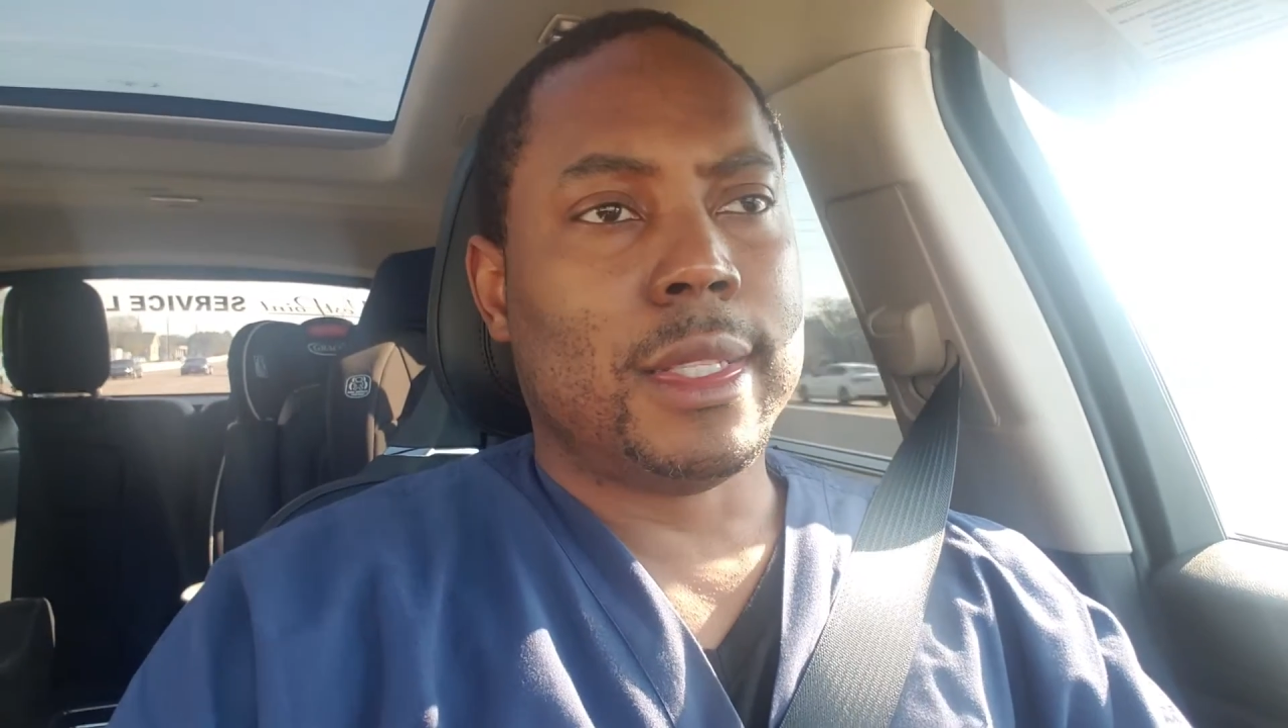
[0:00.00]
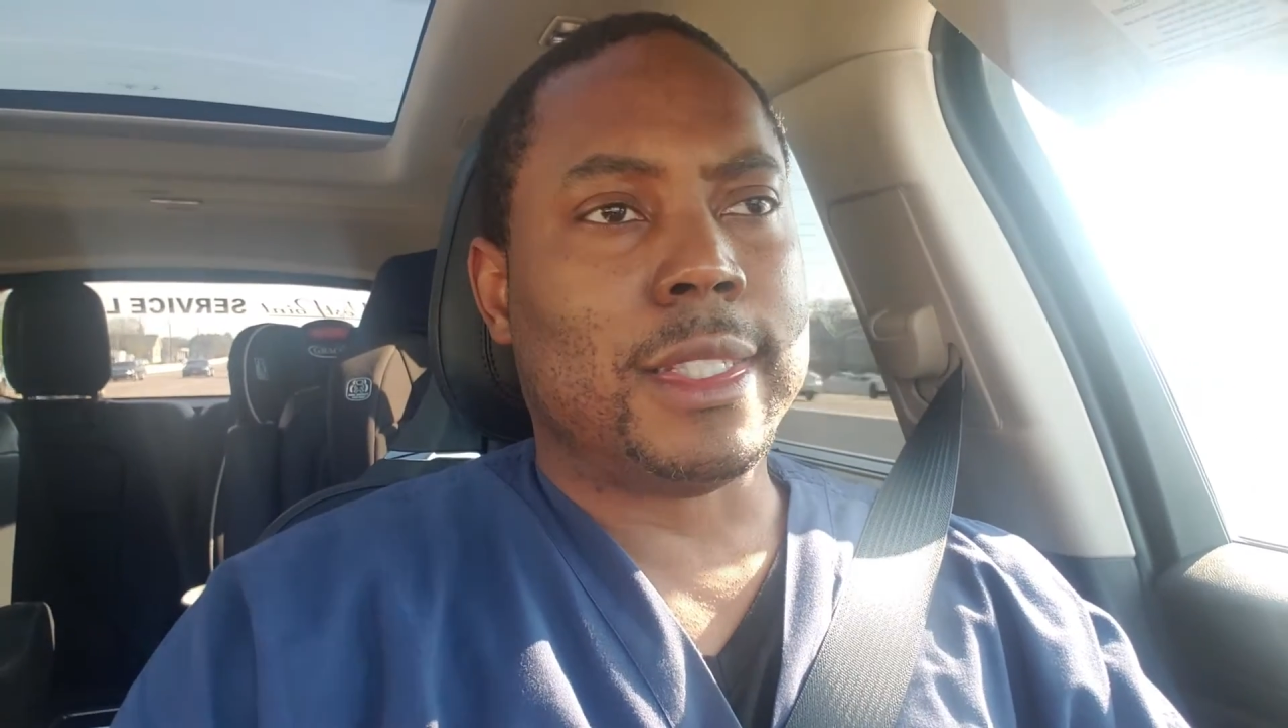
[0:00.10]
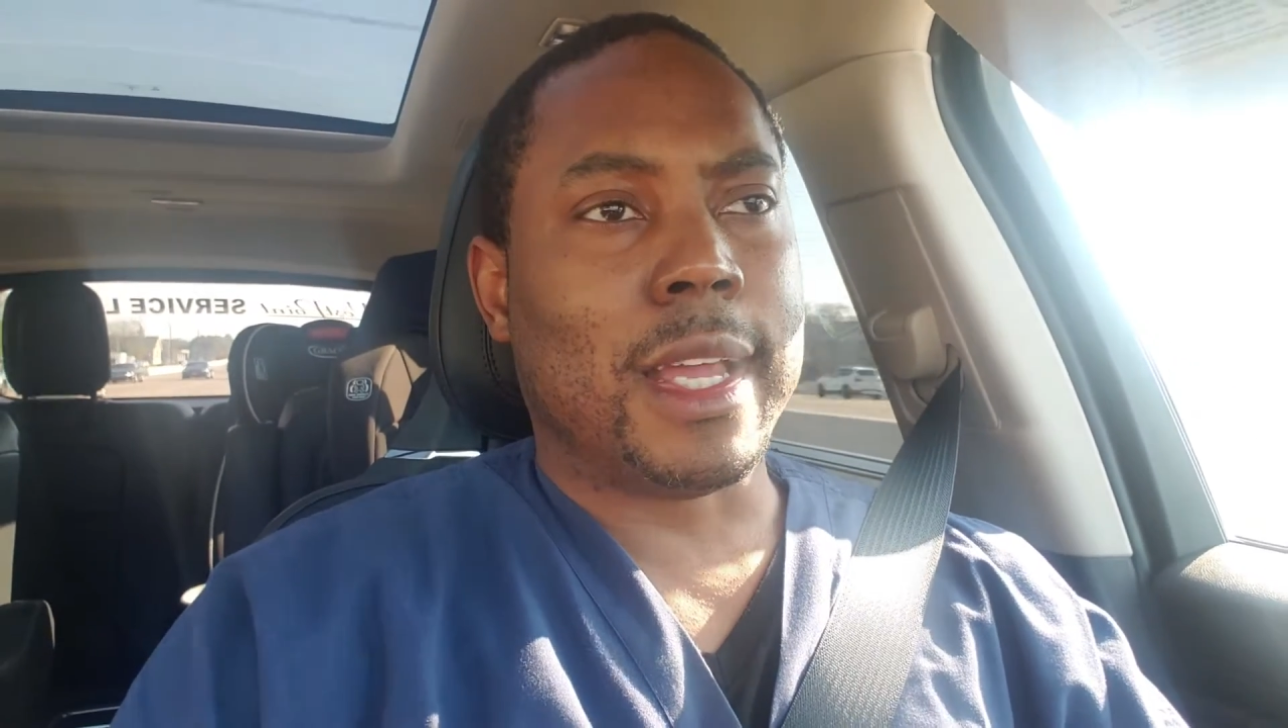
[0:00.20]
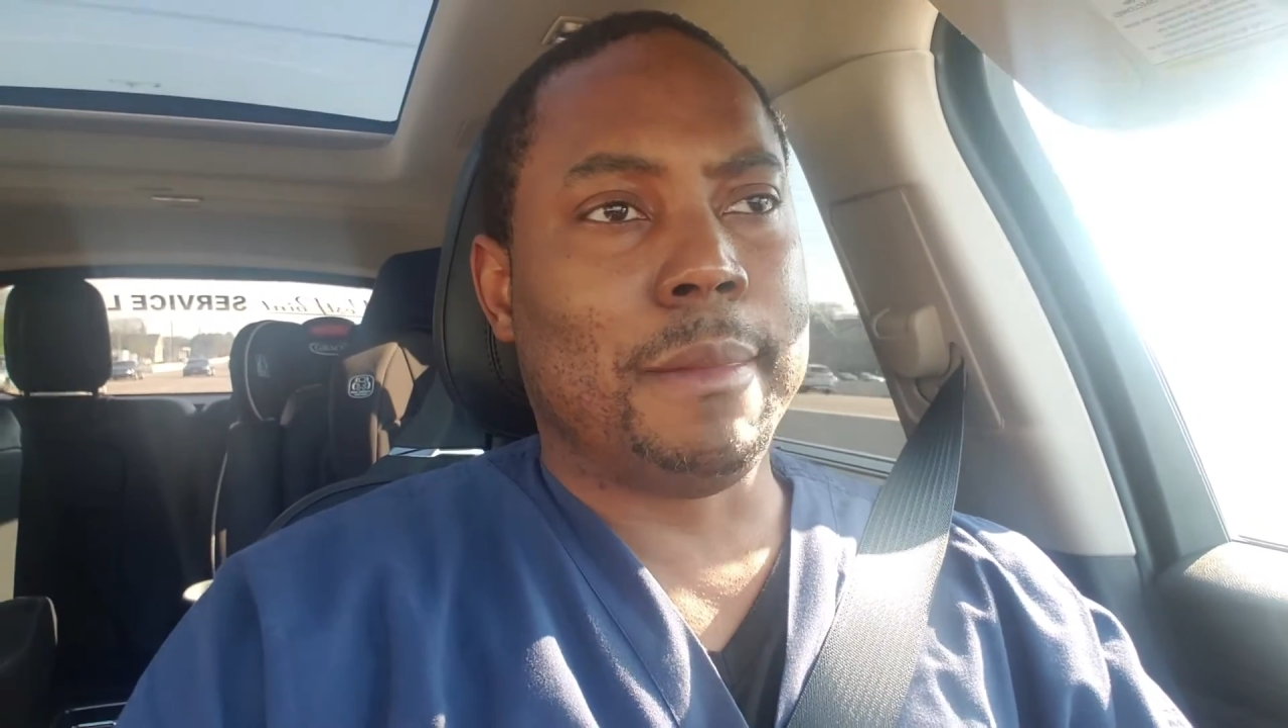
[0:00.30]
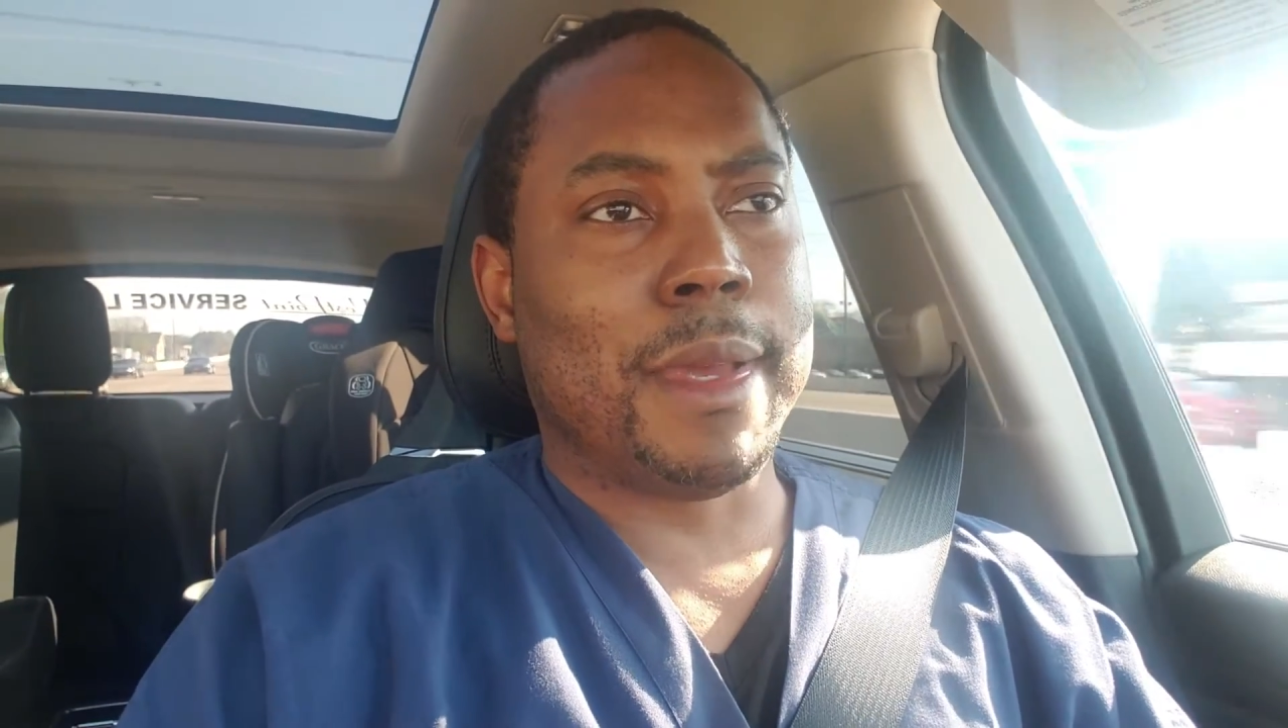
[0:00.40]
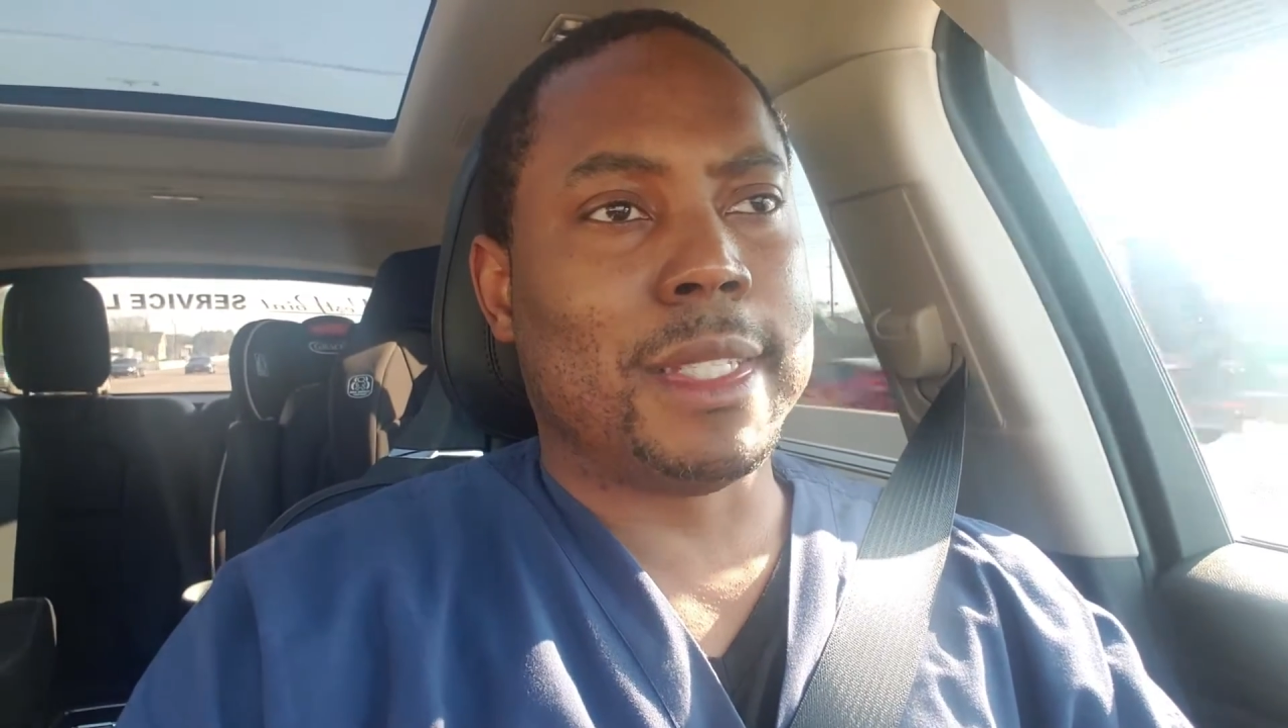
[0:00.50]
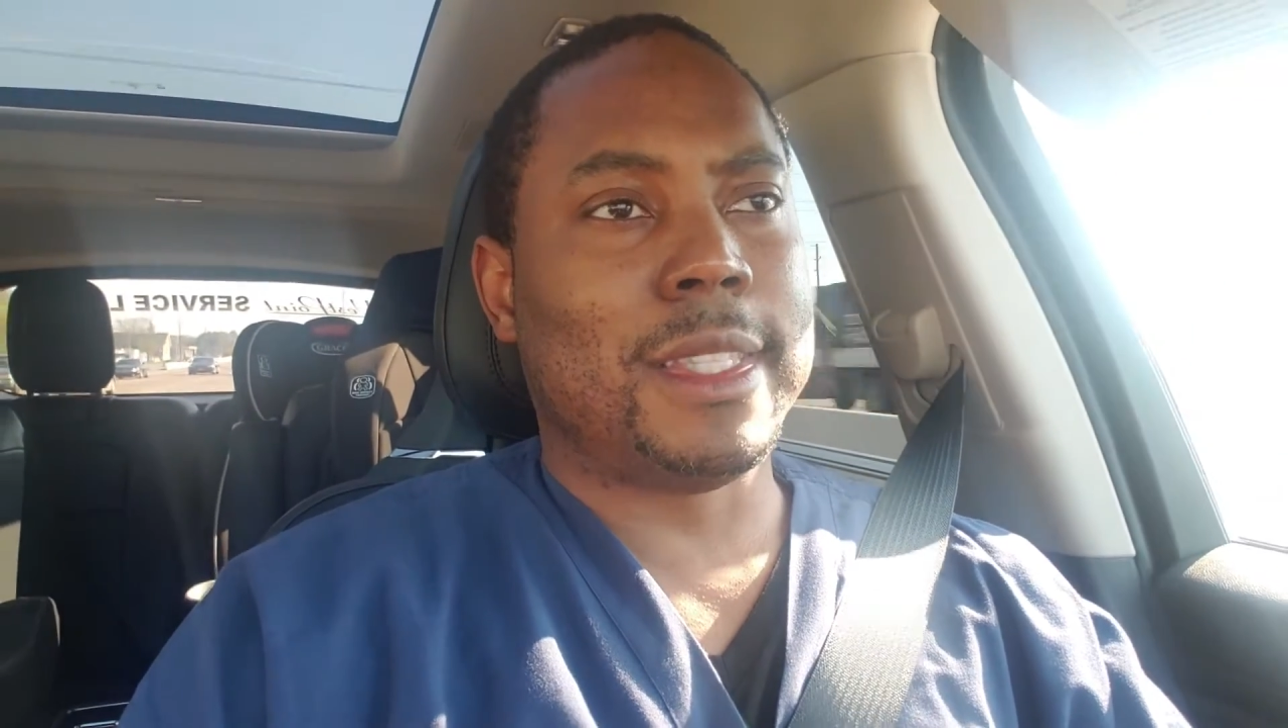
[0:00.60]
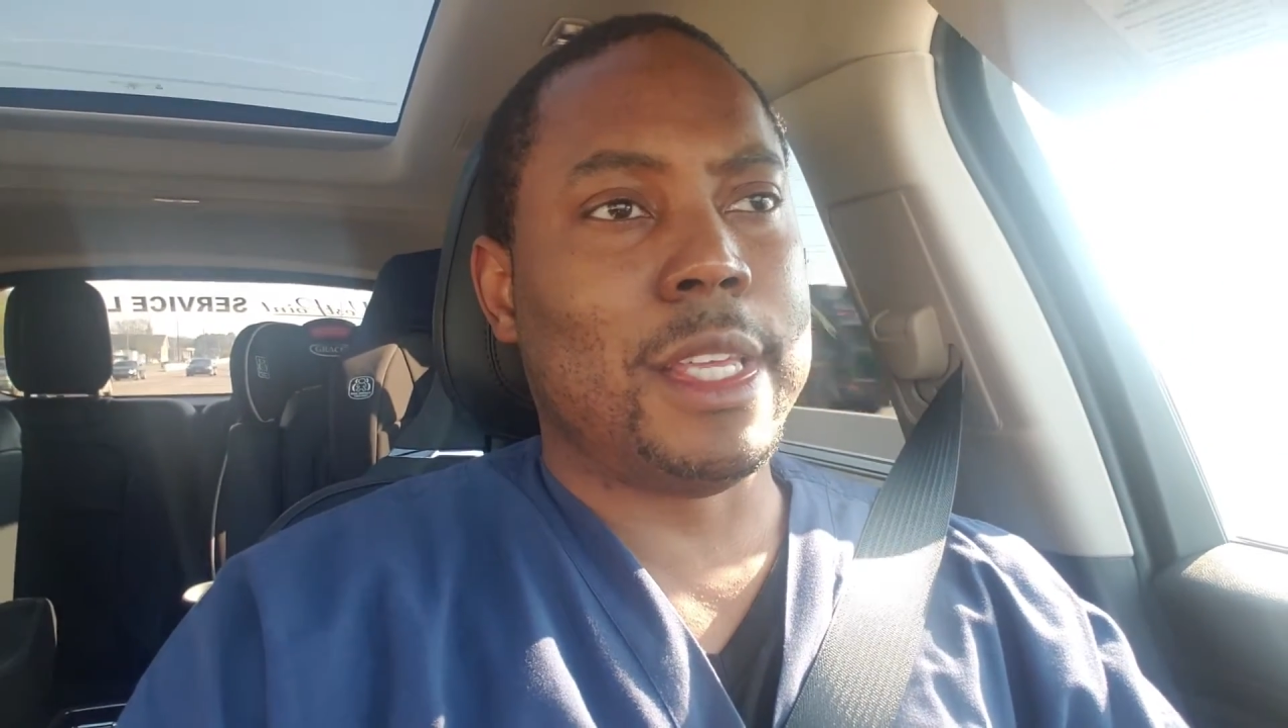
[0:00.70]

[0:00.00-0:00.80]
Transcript: second best